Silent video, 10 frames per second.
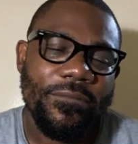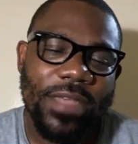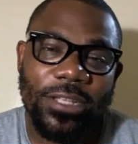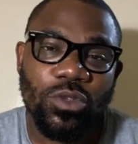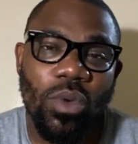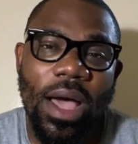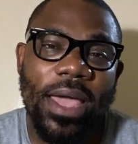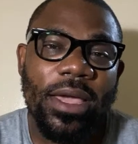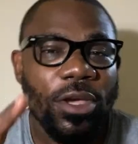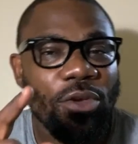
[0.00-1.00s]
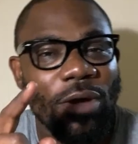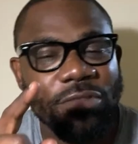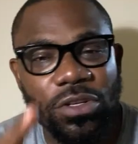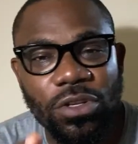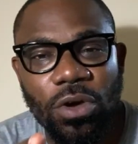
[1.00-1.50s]
That's why you have
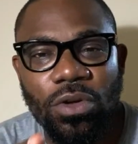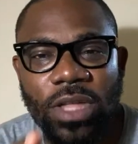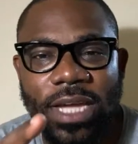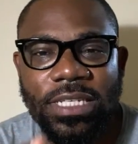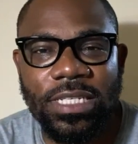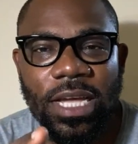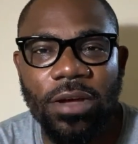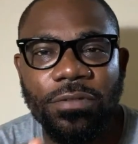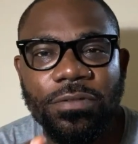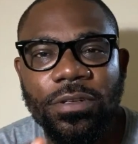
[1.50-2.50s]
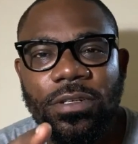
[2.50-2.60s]
to know thyself.